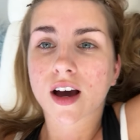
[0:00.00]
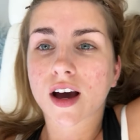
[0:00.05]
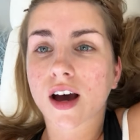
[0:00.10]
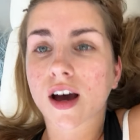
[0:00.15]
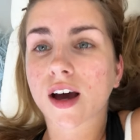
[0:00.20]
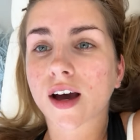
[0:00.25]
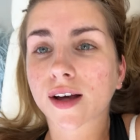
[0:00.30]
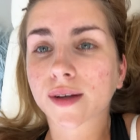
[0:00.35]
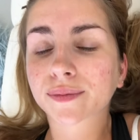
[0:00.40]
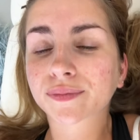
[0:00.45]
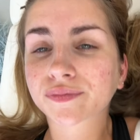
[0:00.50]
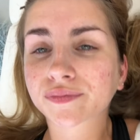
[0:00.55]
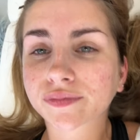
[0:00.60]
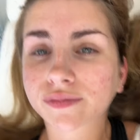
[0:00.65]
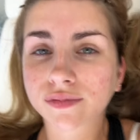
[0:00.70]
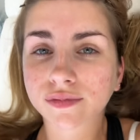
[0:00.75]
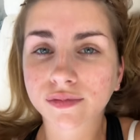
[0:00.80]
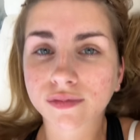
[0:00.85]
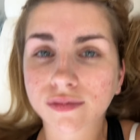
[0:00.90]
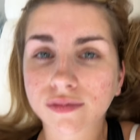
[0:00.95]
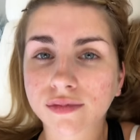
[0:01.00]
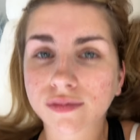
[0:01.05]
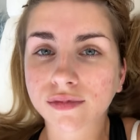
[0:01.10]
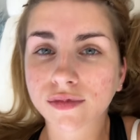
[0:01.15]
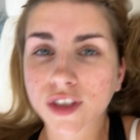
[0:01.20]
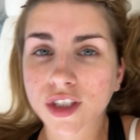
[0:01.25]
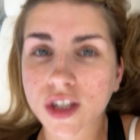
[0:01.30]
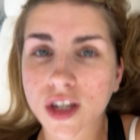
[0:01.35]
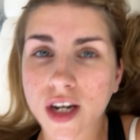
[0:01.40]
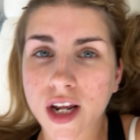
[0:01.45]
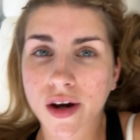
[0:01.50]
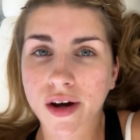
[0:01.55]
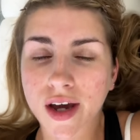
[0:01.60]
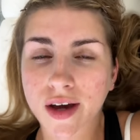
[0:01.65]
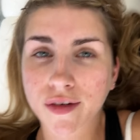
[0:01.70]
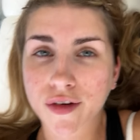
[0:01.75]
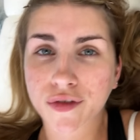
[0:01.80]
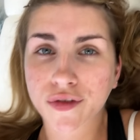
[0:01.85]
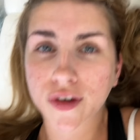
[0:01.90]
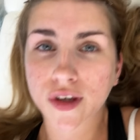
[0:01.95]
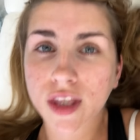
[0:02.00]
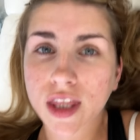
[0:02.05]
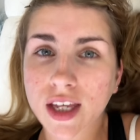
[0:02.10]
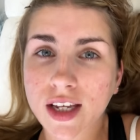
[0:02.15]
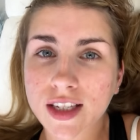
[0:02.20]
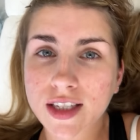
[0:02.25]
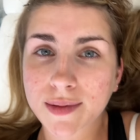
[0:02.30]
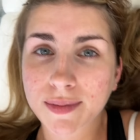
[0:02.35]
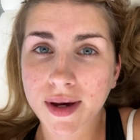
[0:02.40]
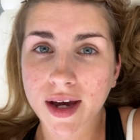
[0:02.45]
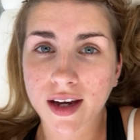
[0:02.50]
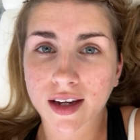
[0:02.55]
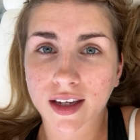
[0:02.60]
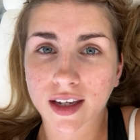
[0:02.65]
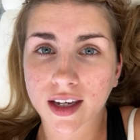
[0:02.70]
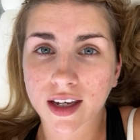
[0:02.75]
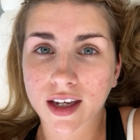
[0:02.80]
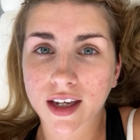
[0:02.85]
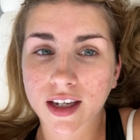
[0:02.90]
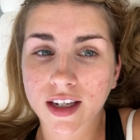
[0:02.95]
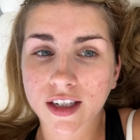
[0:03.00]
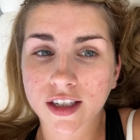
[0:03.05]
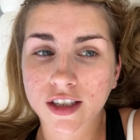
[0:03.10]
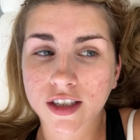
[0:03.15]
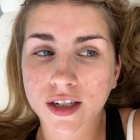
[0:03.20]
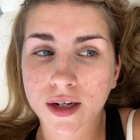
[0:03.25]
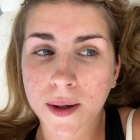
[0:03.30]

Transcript: Um, so now I have a few things to package.